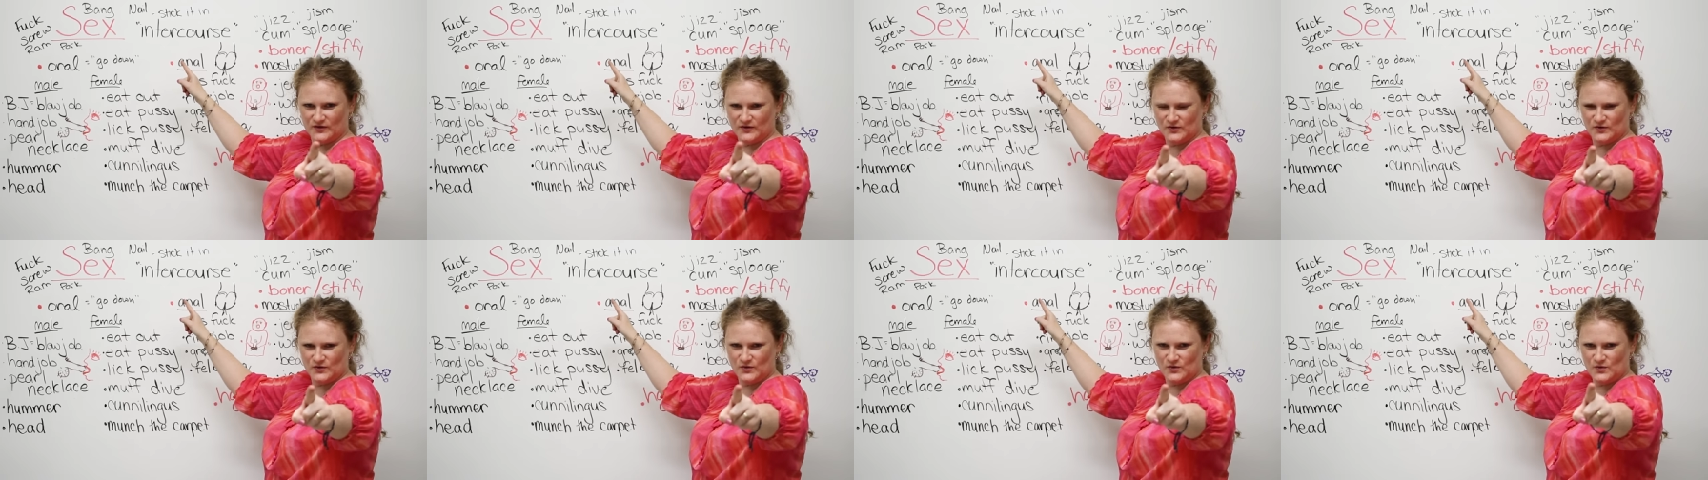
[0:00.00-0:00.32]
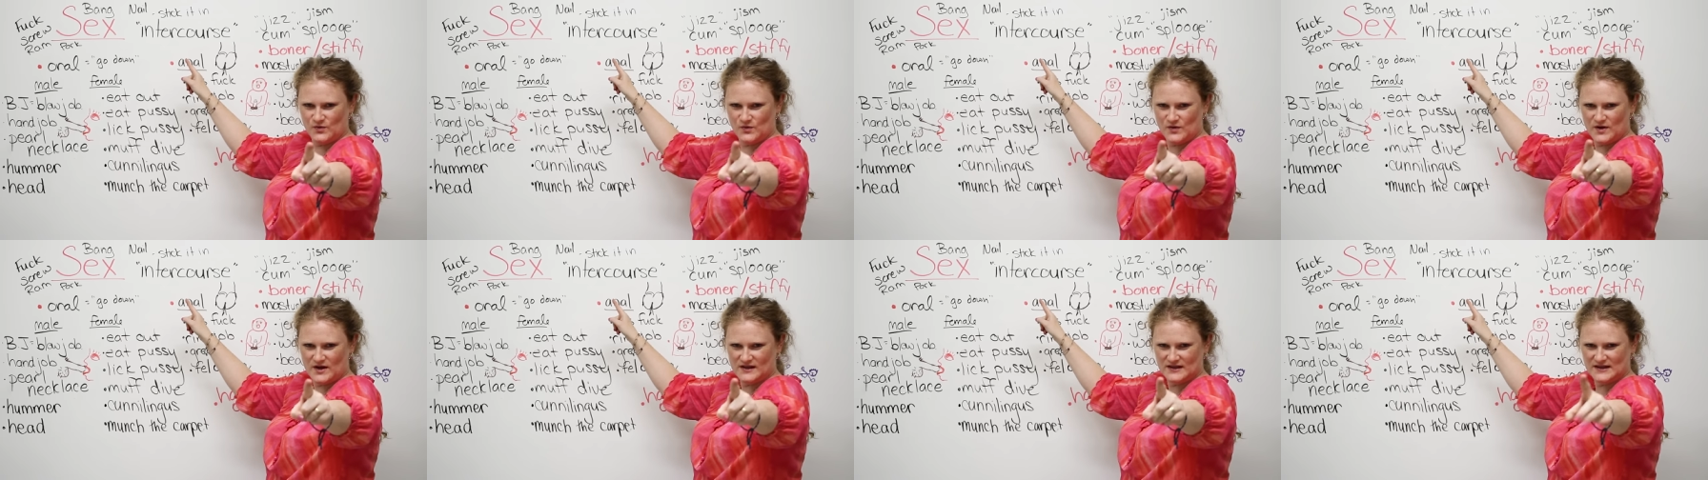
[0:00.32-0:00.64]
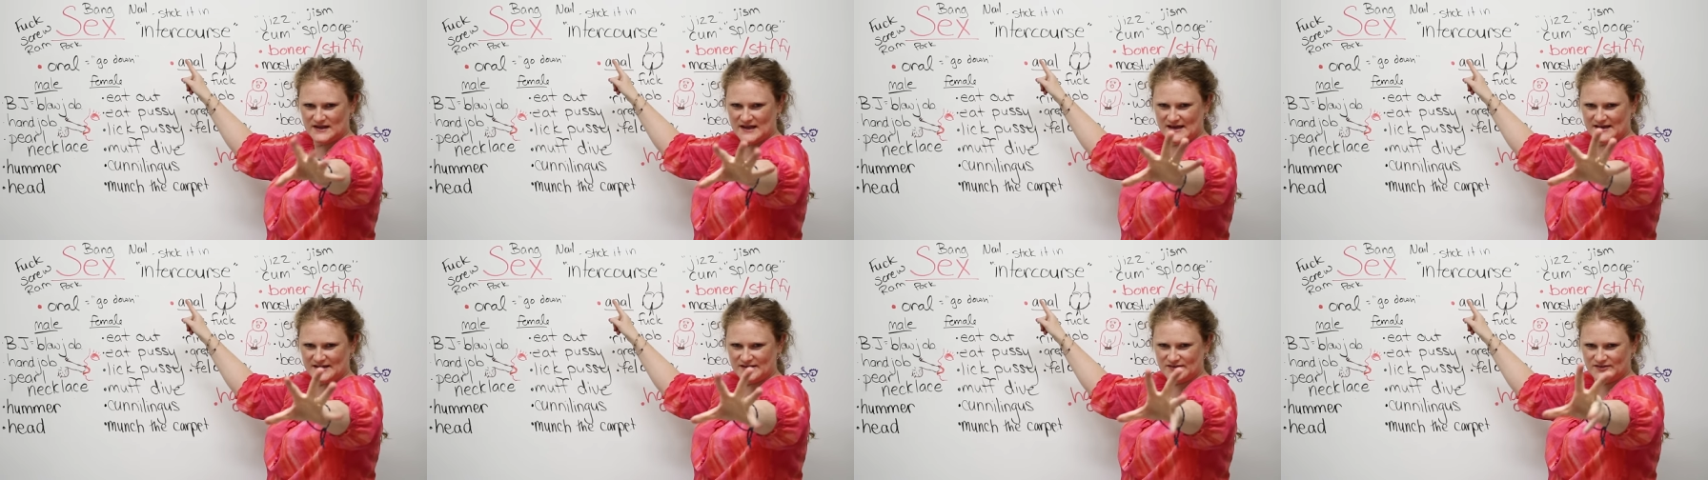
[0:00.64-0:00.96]
Who
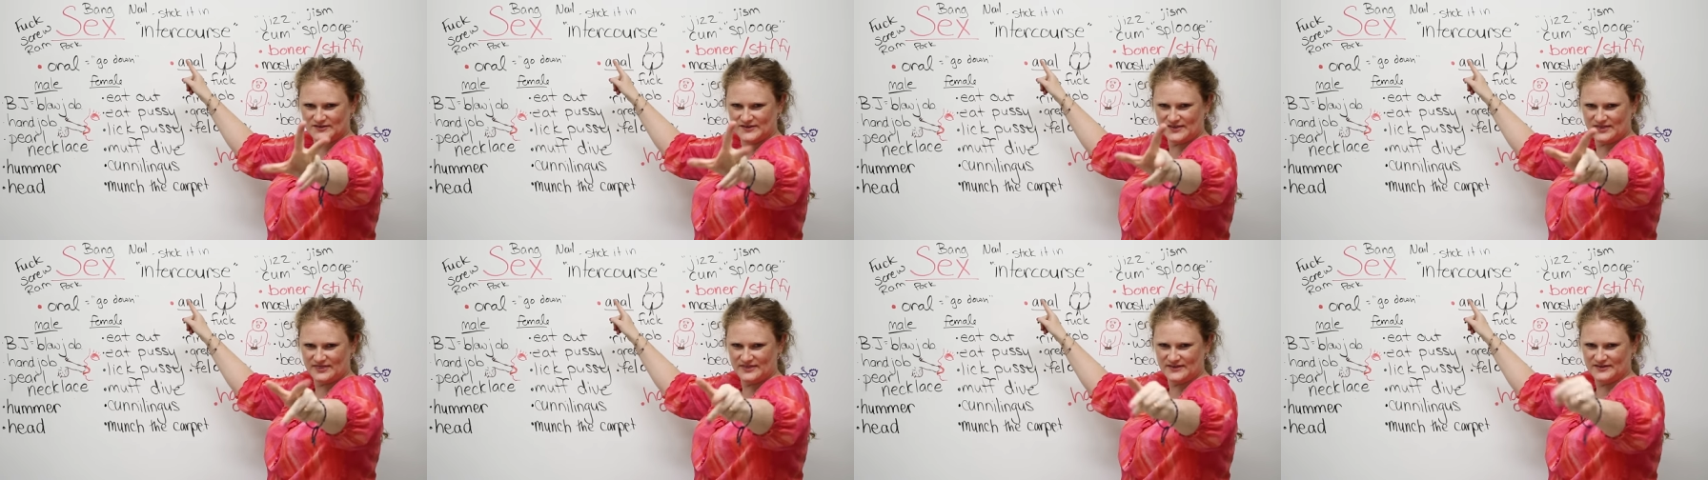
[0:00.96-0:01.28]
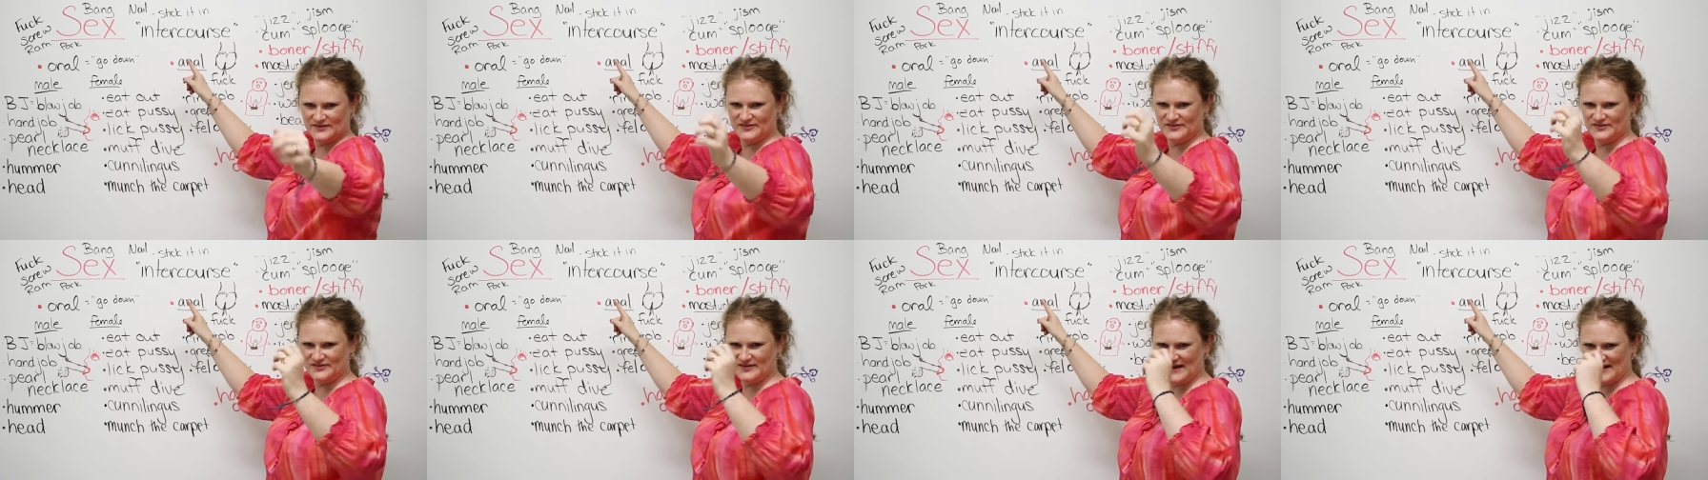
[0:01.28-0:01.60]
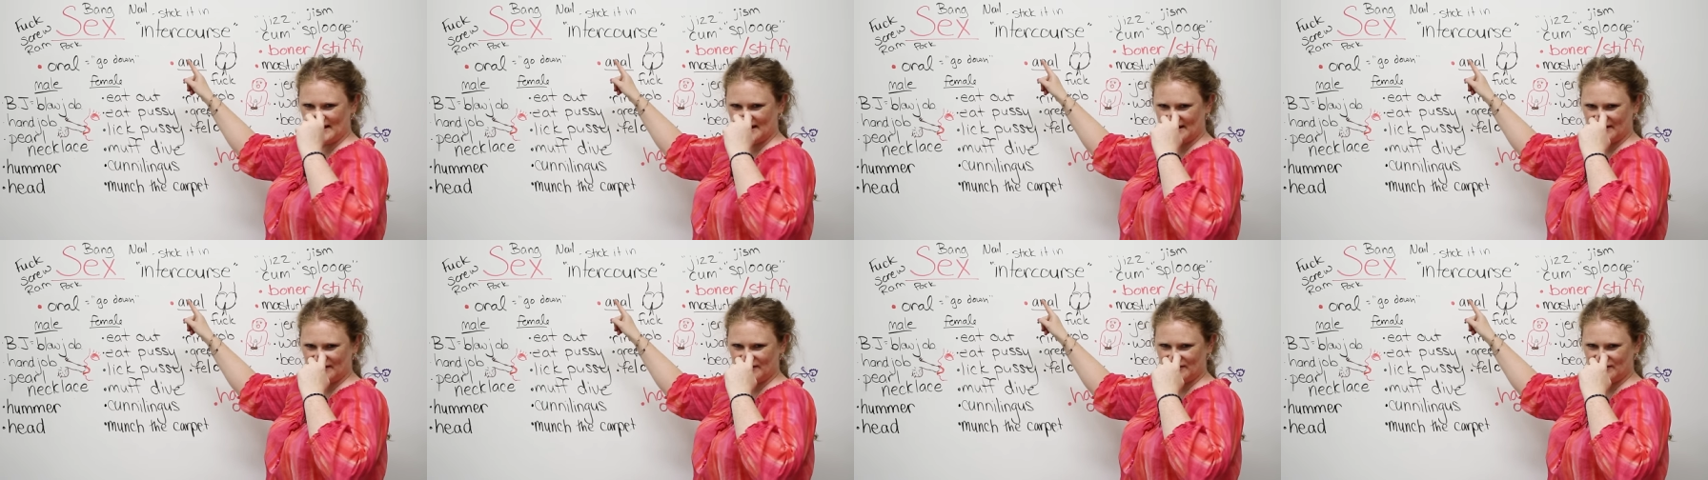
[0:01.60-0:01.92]
likes the
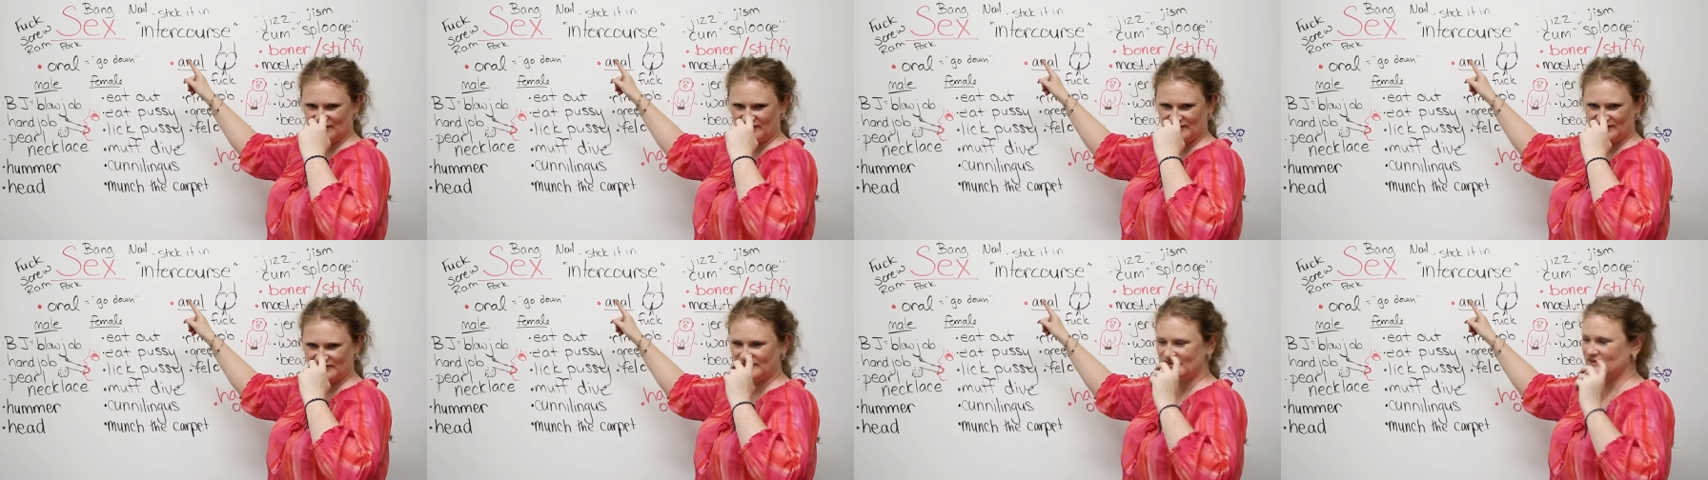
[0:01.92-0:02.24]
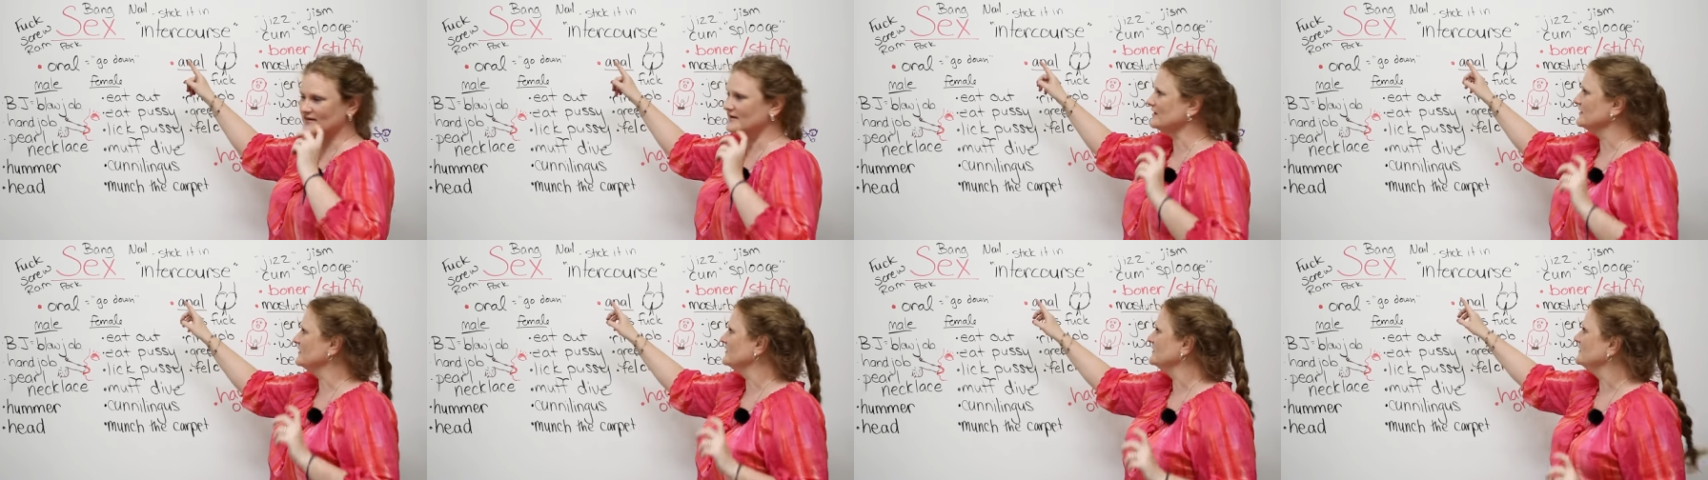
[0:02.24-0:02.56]
sex?